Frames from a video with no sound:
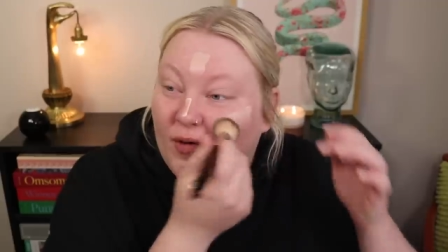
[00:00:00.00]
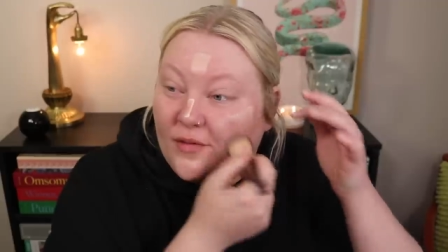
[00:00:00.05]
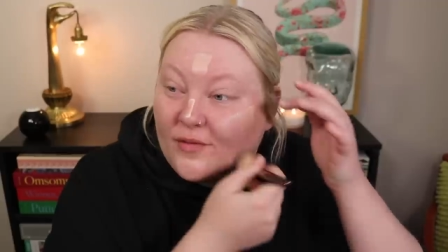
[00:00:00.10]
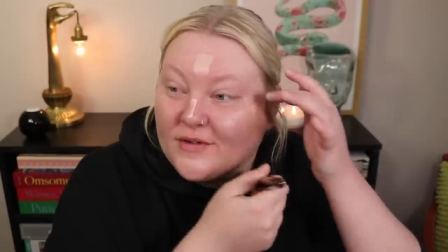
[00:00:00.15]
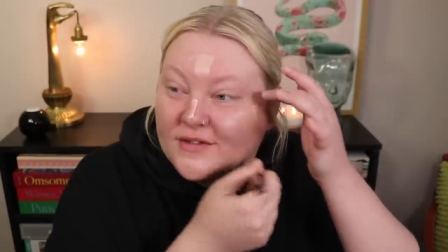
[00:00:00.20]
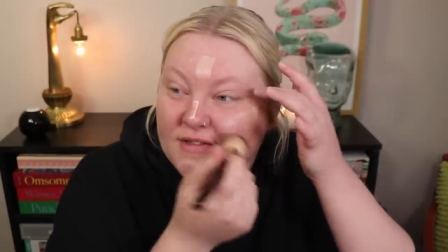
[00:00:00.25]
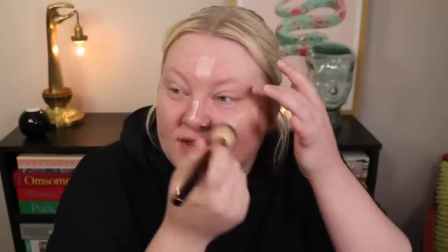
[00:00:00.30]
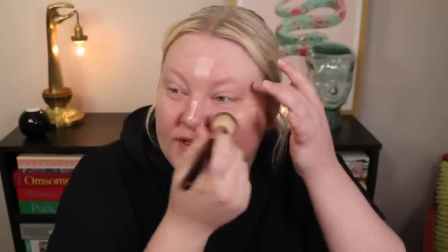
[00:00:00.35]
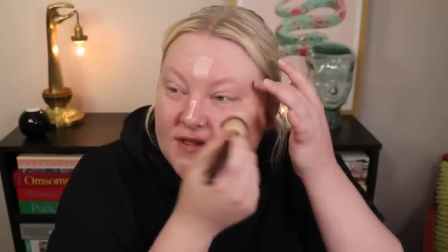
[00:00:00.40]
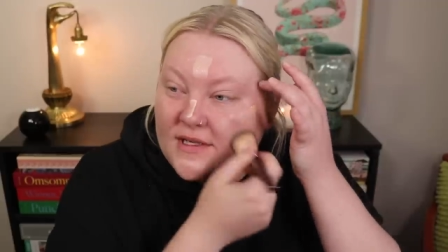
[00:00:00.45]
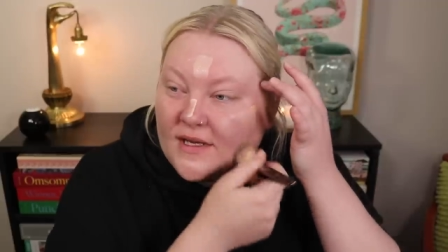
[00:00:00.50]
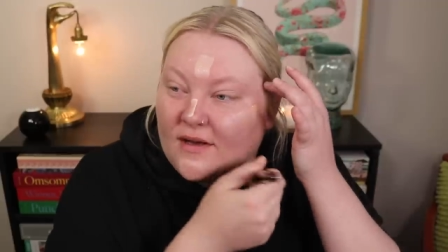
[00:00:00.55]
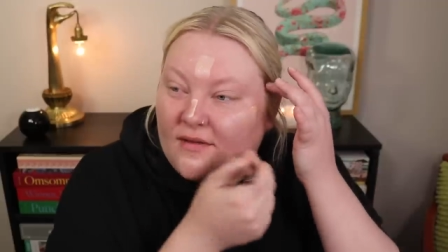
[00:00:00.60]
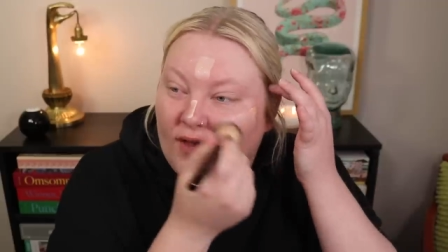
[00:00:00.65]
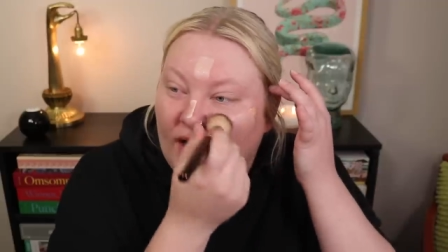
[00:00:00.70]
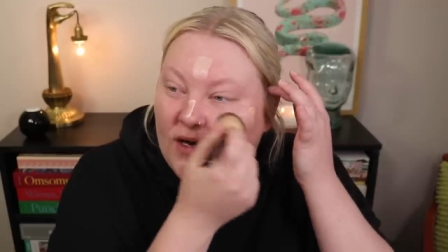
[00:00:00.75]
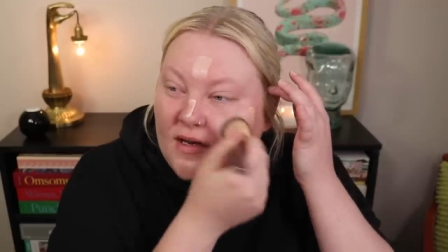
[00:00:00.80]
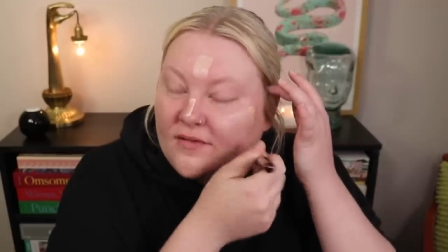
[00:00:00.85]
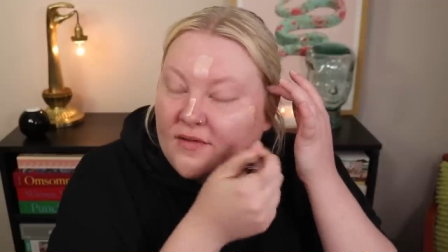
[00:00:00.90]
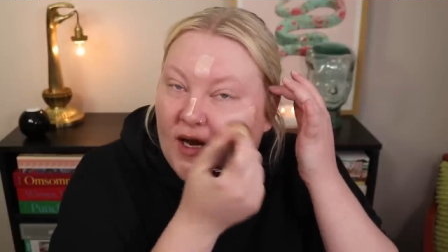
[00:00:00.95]
but we'll just see how
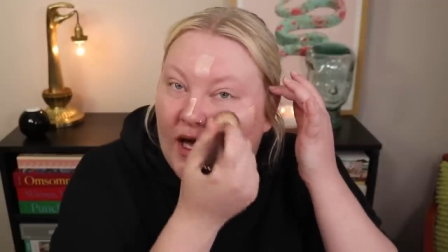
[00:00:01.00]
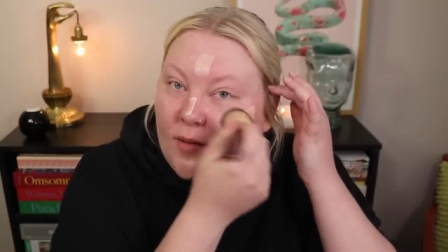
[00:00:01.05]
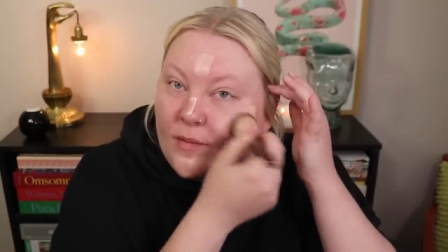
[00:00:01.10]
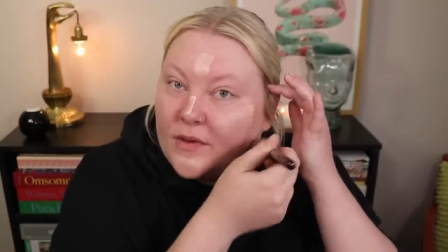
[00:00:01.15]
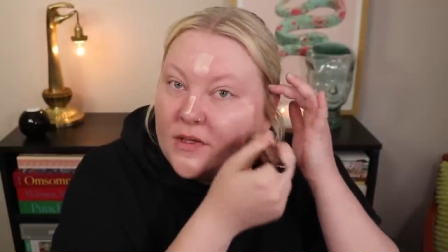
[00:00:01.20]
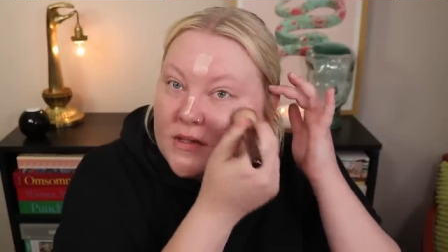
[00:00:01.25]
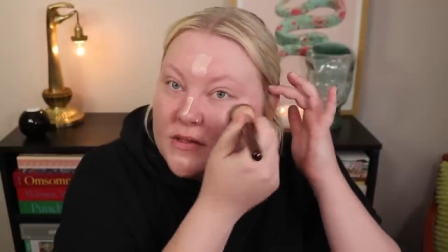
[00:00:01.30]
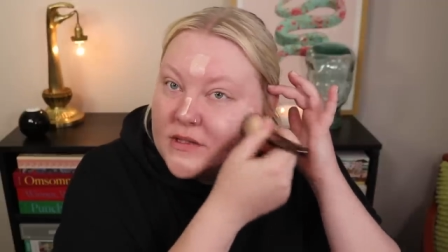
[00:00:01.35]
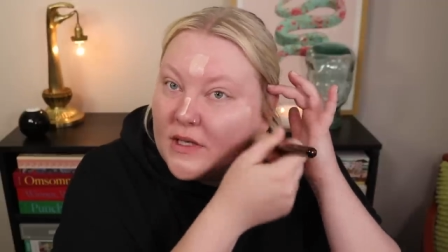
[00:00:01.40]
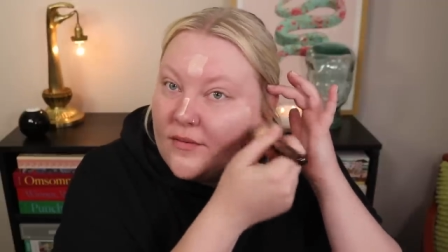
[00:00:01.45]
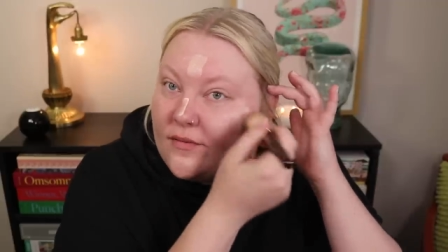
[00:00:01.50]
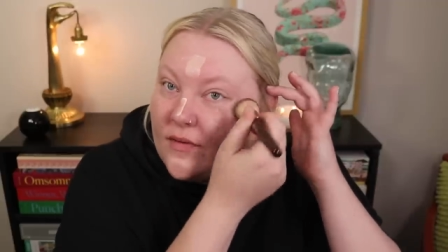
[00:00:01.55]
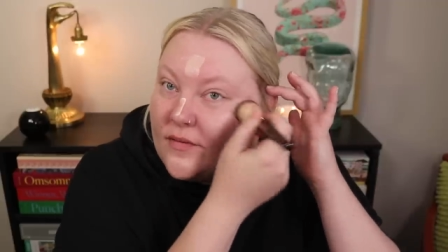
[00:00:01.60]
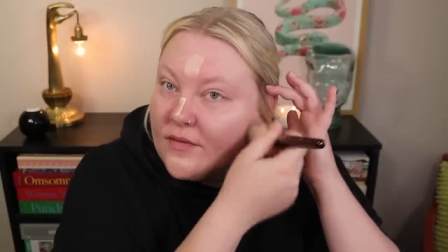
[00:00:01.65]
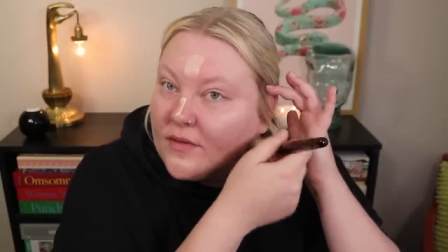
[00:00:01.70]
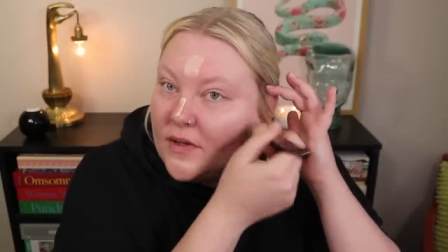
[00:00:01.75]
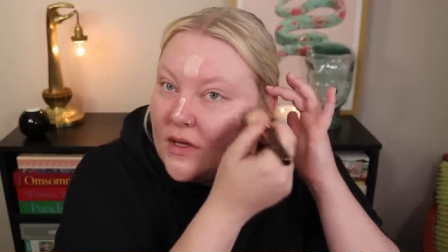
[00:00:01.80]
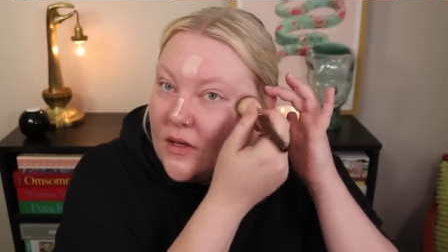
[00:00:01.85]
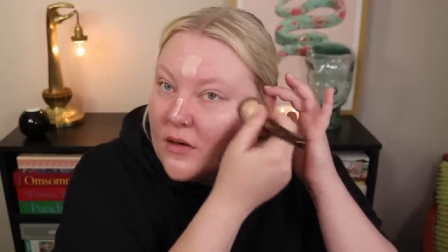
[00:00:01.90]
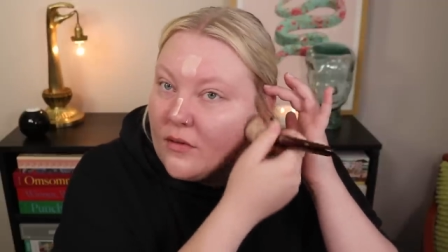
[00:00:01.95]
that even happens. I've
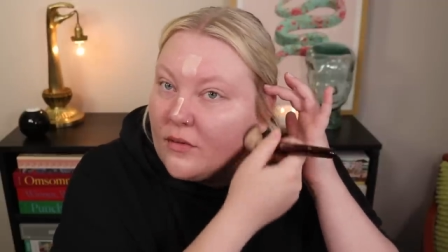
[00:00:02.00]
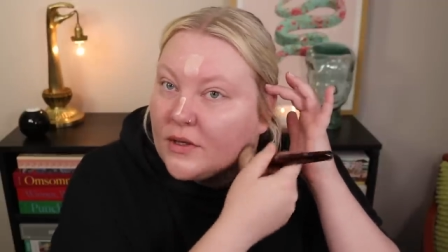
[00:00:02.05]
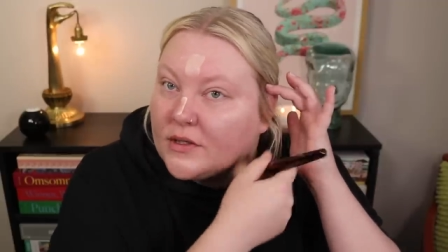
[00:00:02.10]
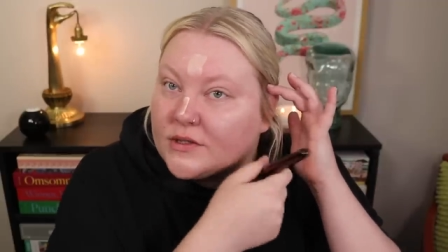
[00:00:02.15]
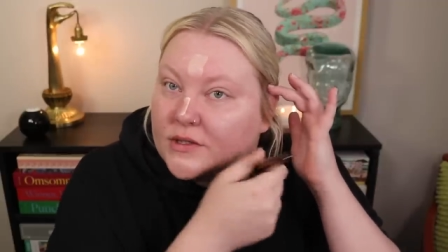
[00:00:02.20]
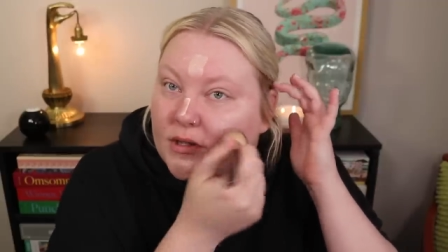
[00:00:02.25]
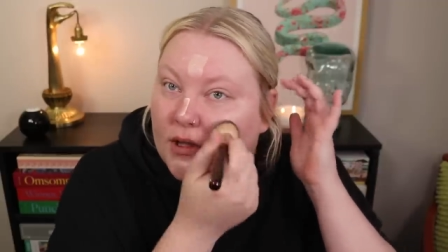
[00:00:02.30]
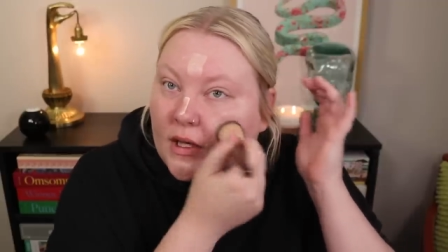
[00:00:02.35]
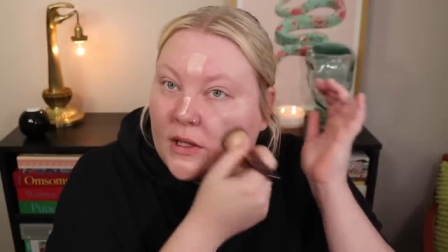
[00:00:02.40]
even, like, questioned,